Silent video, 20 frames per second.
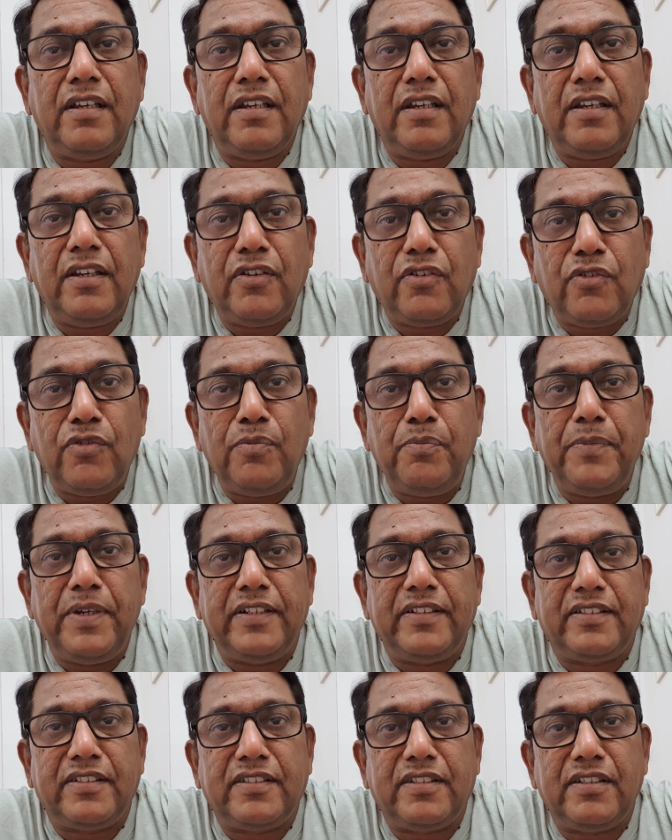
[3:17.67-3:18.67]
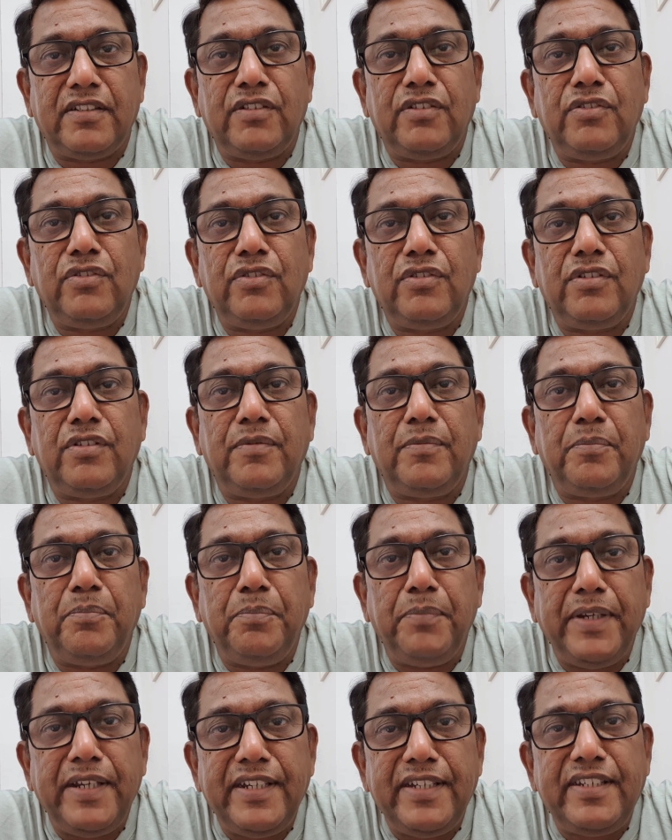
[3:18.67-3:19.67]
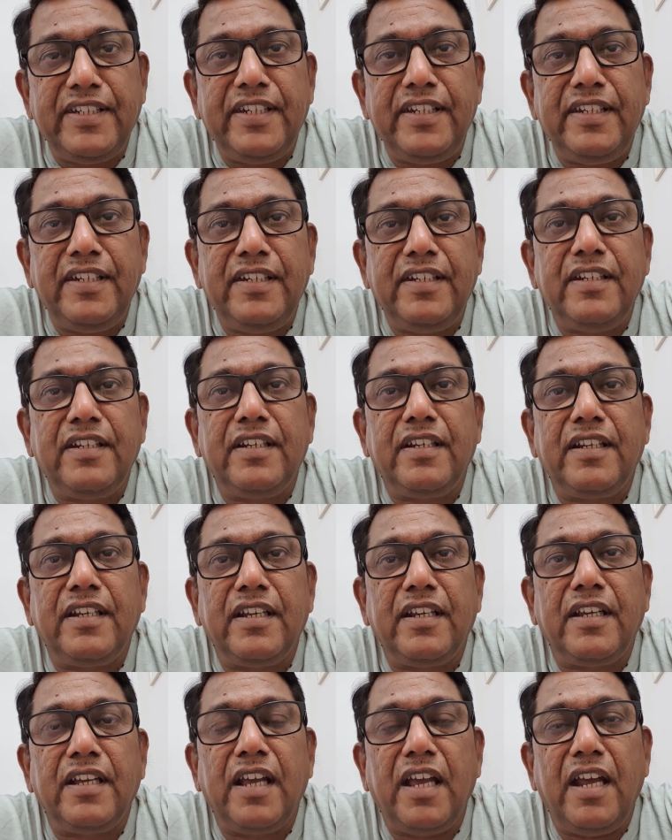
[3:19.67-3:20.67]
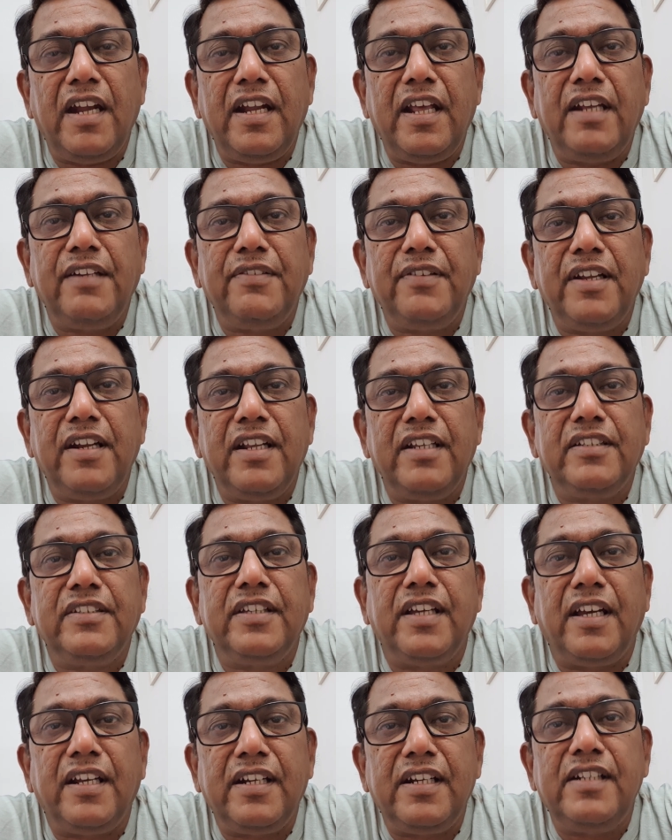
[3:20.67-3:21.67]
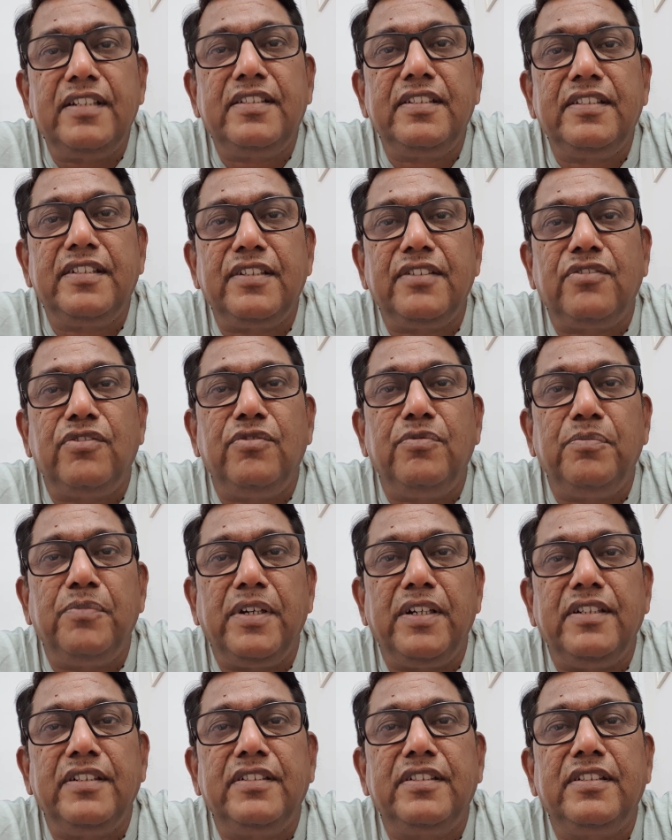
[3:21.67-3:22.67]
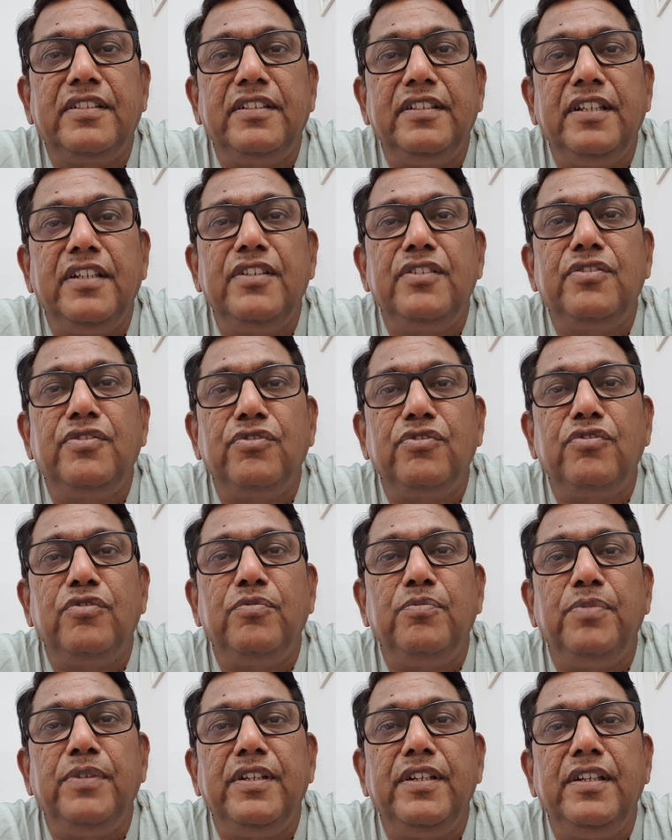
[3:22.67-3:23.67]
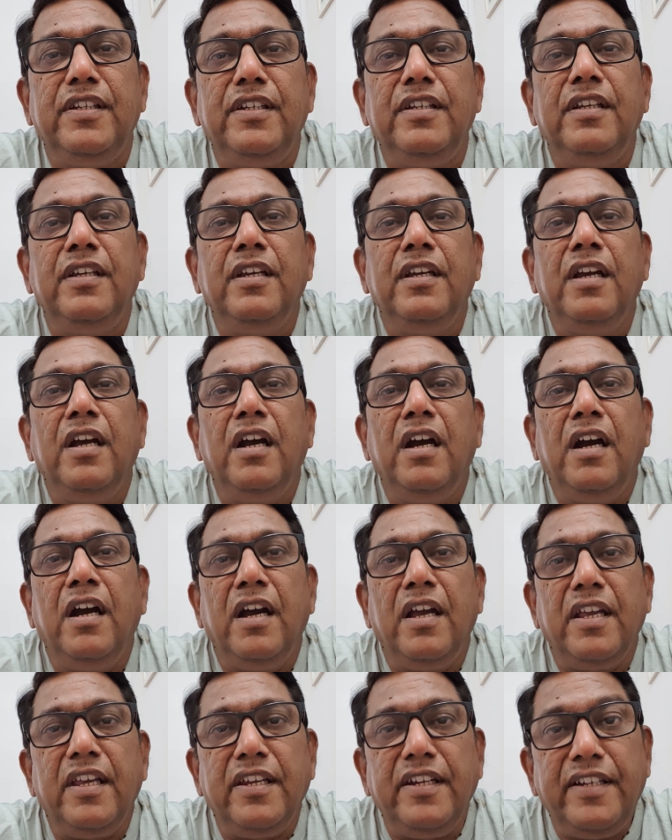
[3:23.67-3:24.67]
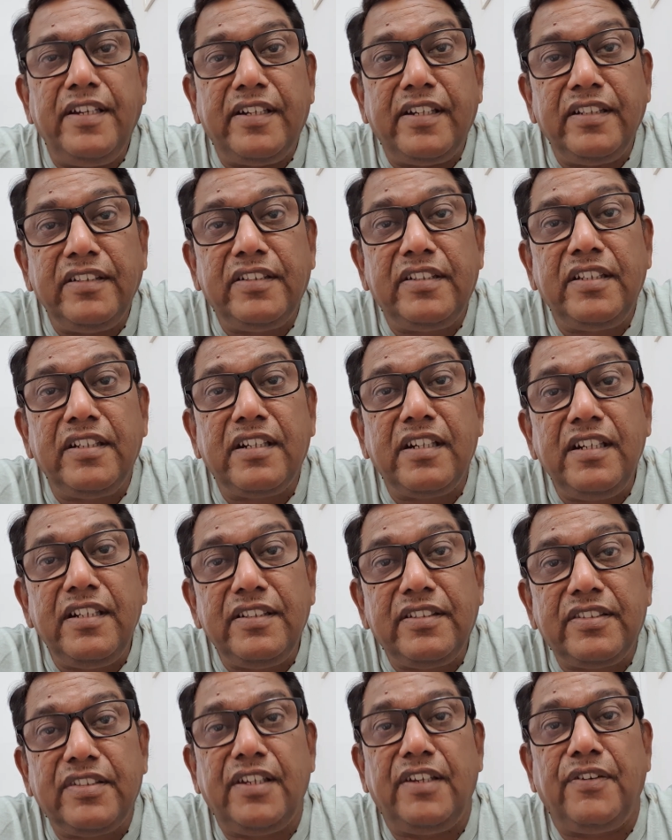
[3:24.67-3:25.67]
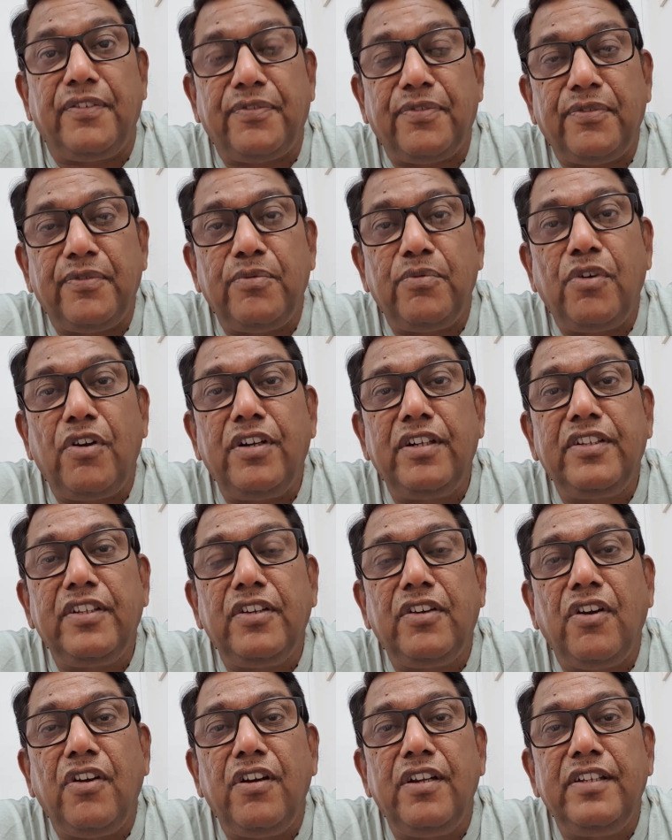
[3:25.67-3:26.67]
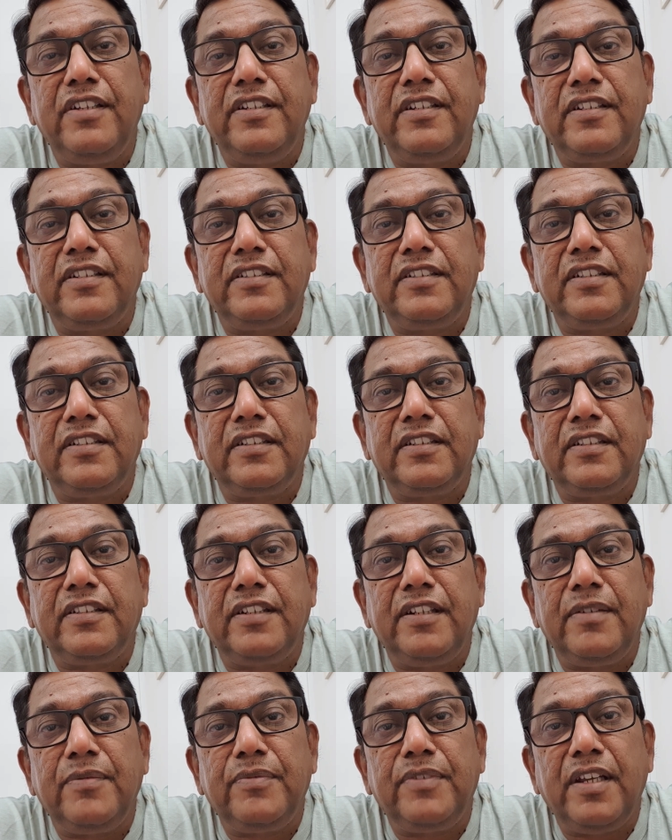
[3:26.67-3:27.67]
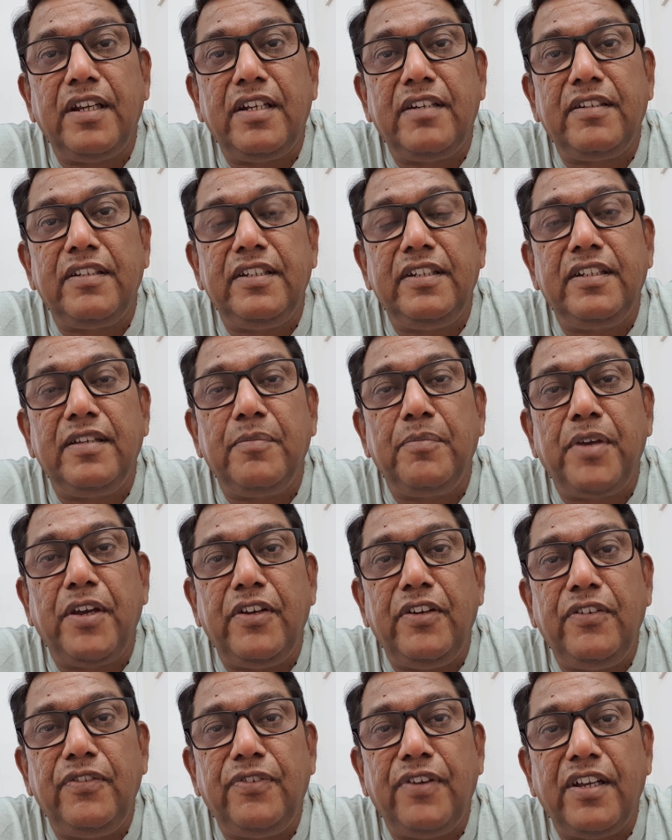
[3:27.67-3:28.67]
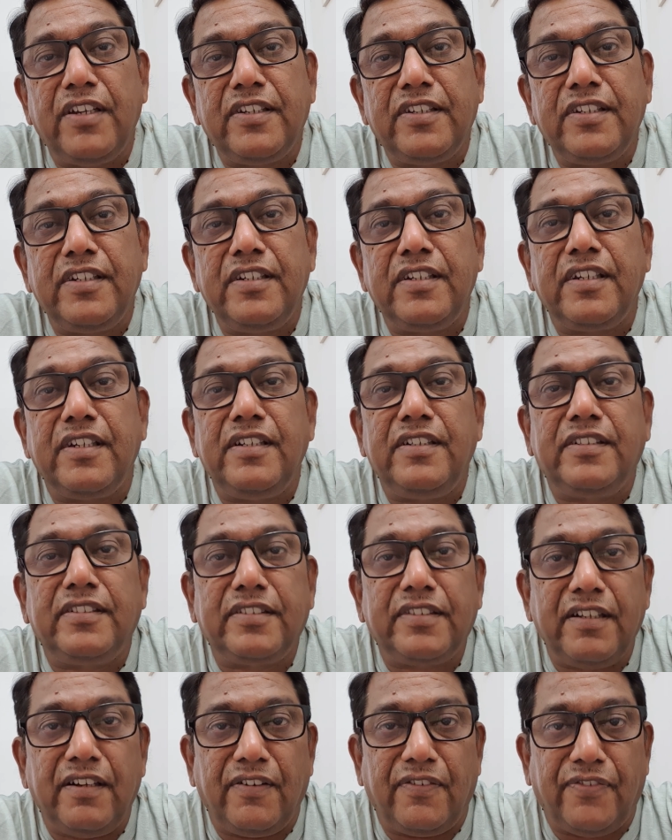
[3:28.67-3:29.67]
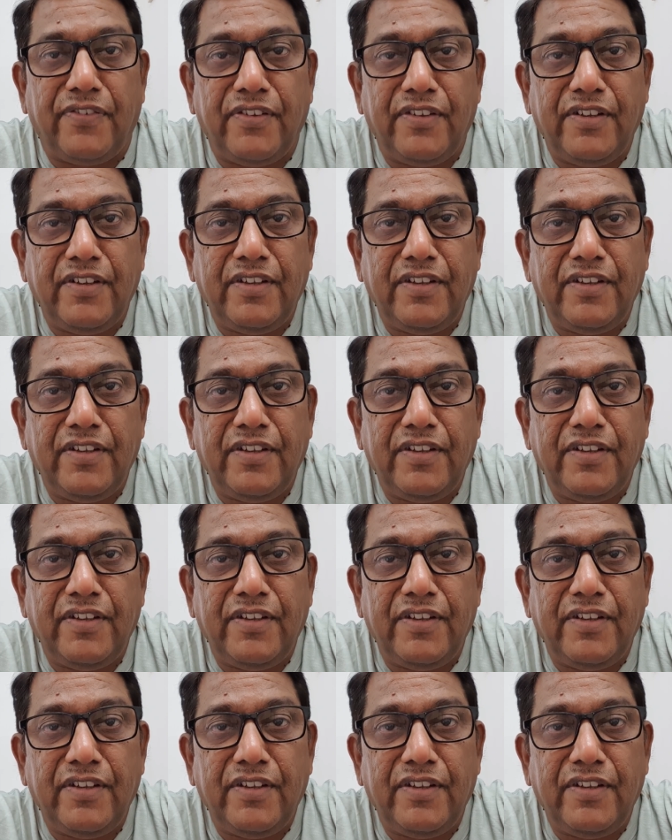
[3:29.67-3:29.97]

equipments measuring and as well as the analysis equipments, they should be intrinsically safe. What they call it intrinsically safe, that in the manufacturing itself